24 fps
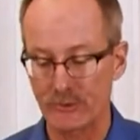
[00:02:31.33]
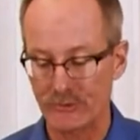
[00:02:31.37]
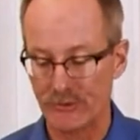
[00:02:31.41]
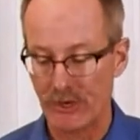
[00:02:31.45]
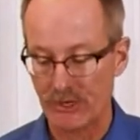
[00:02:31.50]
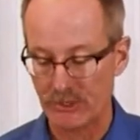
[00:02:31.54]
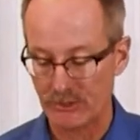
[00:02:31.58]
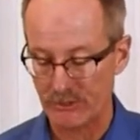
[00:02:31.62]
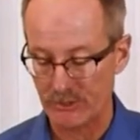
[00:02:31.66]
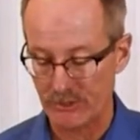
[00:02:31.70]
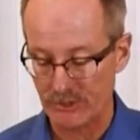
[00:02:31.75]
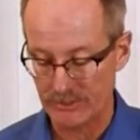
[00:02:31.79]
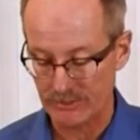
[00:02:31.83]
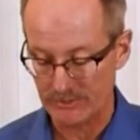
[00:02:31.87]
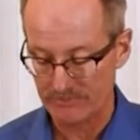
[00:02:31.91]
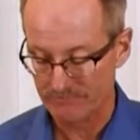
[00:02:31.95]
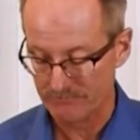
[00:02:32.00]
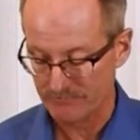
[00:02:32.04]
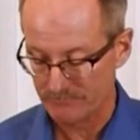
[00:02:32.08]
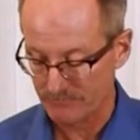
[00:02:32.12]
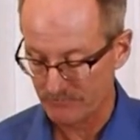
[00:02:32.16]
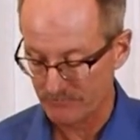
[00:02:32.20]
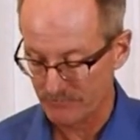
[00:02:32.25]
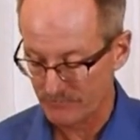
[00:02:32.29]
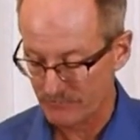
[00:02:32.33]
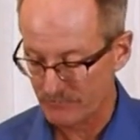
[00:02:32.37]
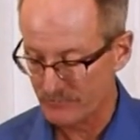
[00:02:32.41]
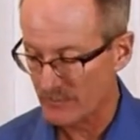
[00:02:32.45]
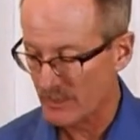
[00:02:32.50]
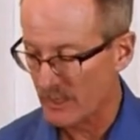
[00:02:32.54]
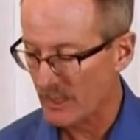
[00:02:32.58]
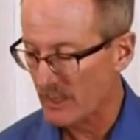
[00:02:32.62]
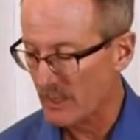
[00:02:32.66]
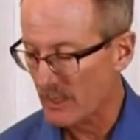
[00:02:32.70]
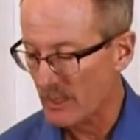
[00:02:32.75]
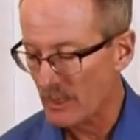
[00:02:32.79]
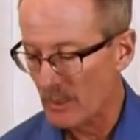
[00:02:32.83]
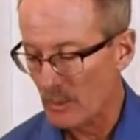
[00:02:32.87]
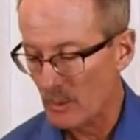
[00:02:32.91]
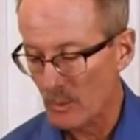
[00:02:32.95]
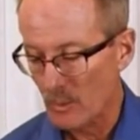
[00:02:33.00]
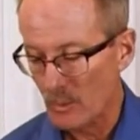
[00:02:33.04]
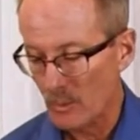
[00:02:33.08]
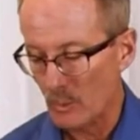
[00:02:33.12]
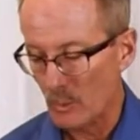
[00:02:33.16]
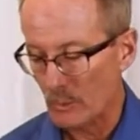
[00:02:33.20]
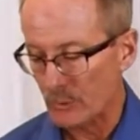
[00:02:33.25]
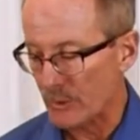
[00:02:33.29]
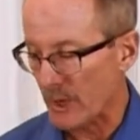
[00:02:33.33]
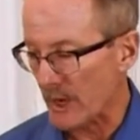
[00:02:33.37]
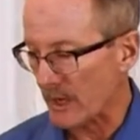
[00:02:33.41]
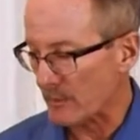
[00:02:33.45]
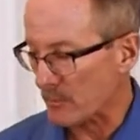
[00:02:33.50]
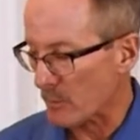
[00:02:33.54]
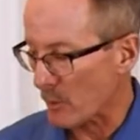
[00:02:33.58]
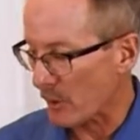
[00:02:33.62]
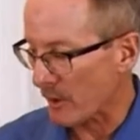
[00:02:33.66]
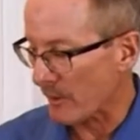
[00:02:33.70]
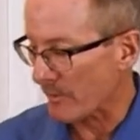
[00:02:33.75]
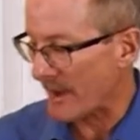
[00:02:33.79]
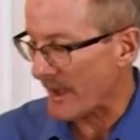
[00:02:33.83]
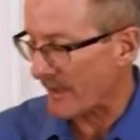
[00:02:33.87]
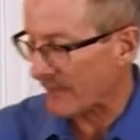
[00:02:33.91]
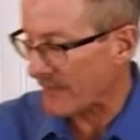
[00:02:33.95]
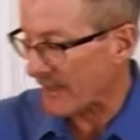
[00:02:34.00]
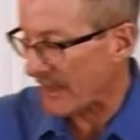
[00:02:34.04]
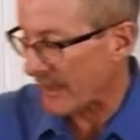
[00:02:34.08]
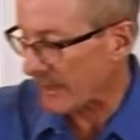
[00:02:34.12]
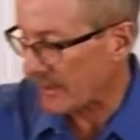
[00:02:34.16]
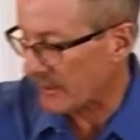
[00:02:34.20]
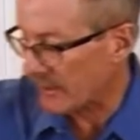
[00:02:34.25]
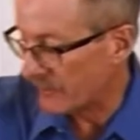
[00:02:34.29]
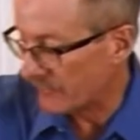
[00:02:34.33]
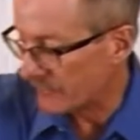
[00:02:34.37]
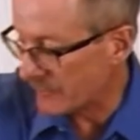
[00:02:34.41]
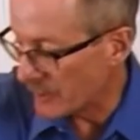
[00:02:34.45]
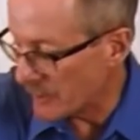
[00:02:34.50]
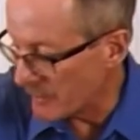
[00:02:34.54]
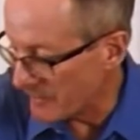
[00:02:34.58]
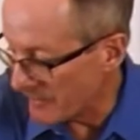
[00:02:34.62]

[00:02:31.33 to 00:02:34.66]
section. We'll talk more about that in a few